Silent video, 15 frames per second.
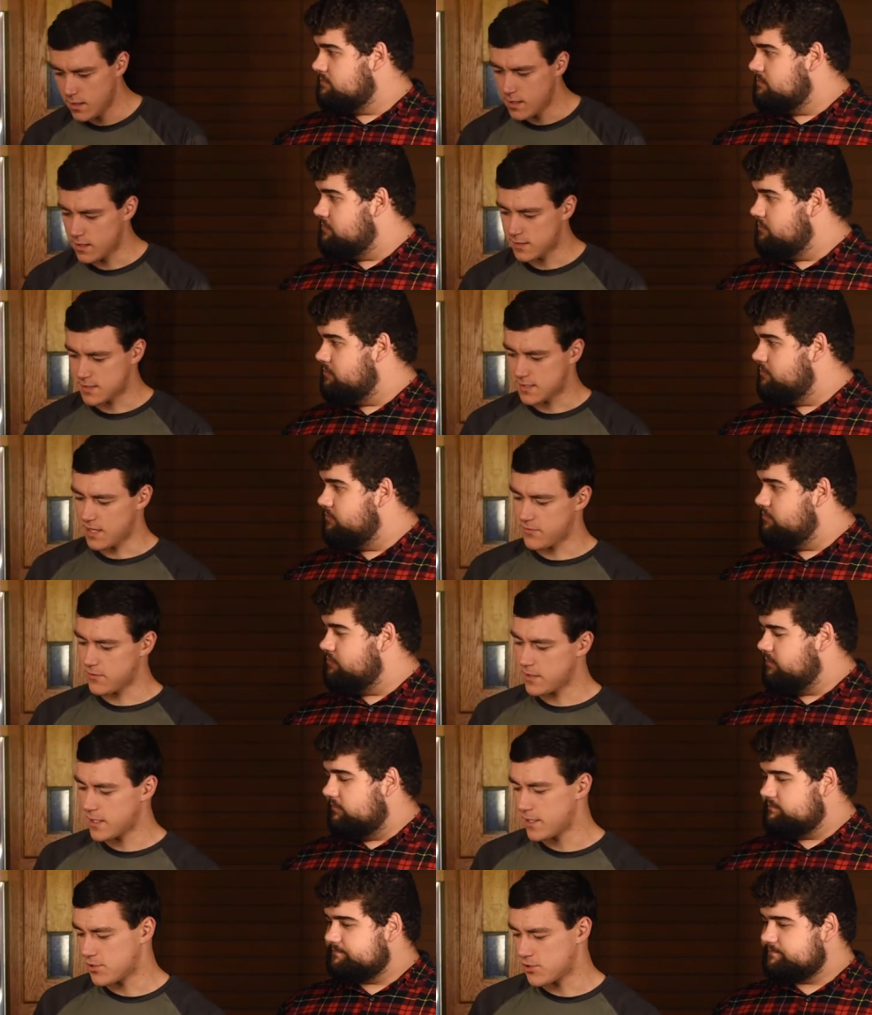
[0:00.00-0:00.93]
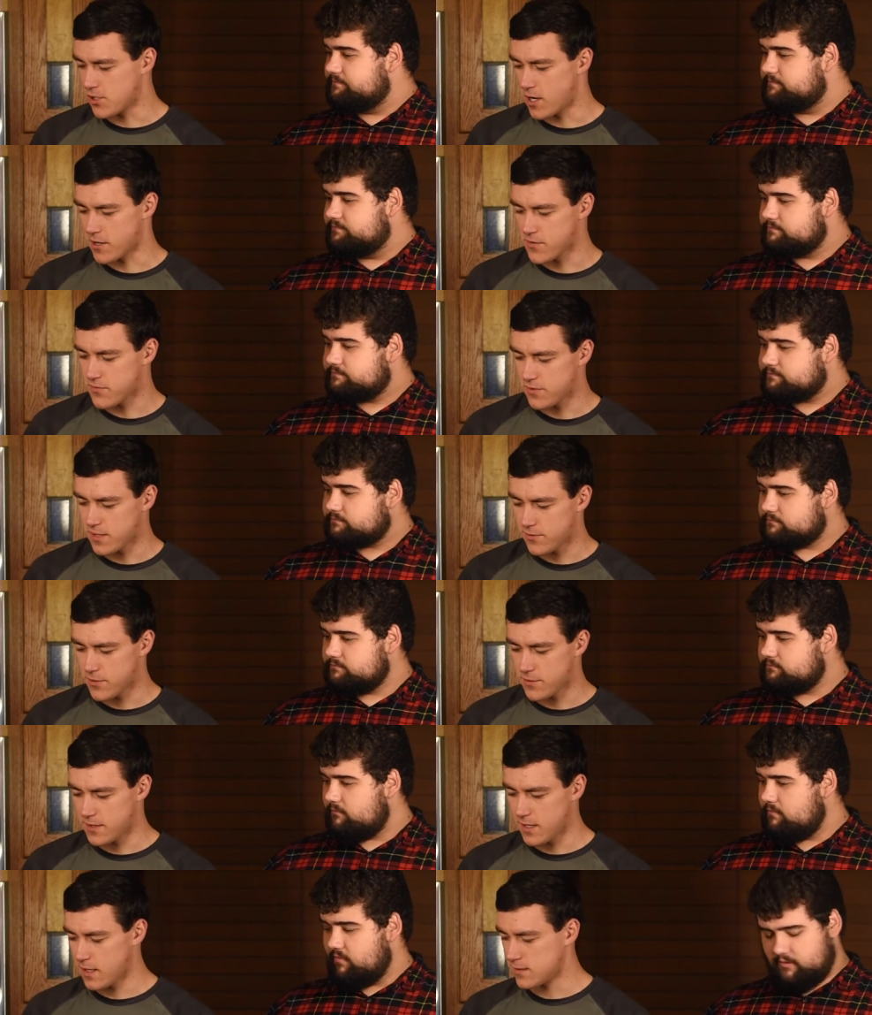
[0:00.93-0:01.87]
Speaker 1: It's definitely a stronger
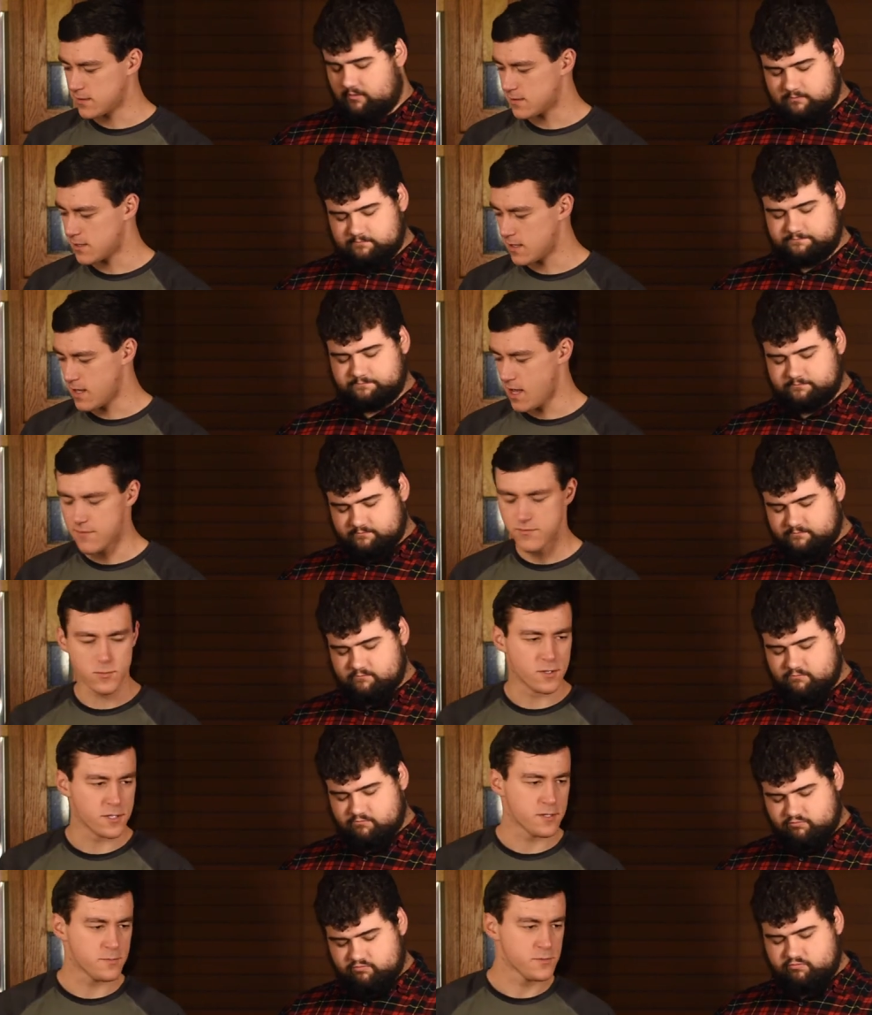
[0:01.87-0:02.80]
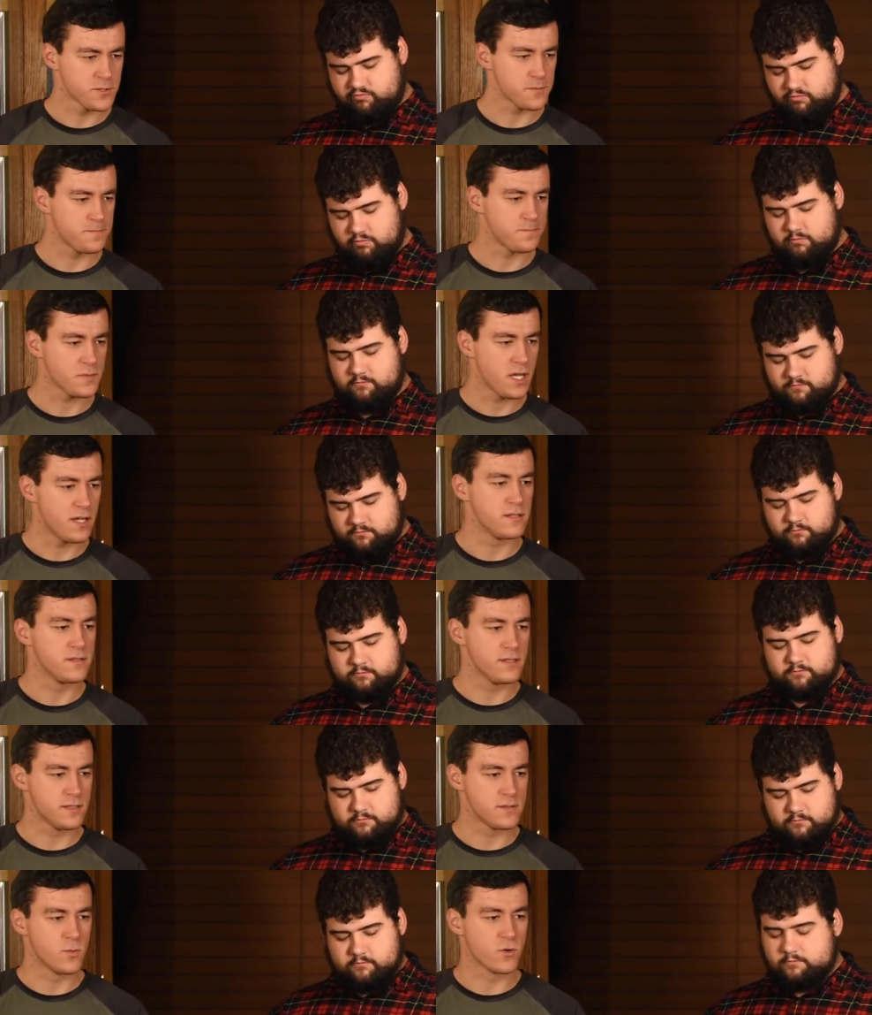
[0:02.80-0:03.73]
flavor than, say, the Evan Williams,
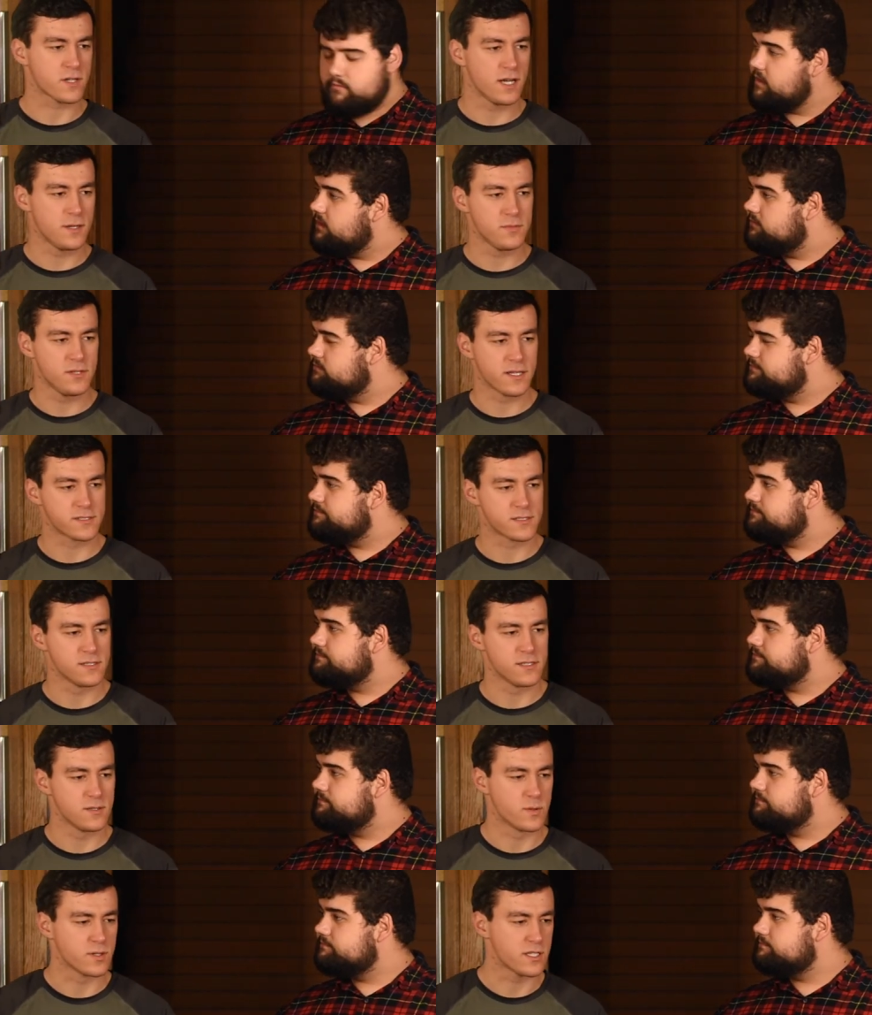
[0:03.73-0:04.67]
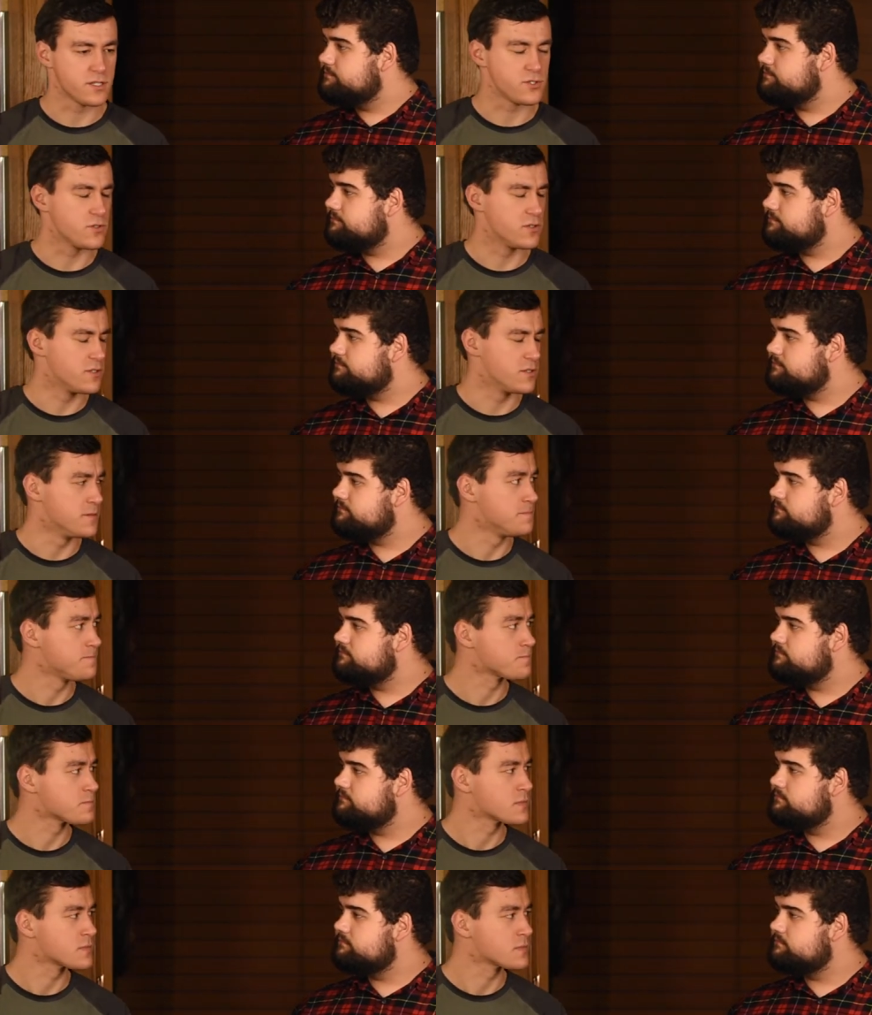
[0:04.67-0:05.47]
and it's more complex than the Monkey Shoulder.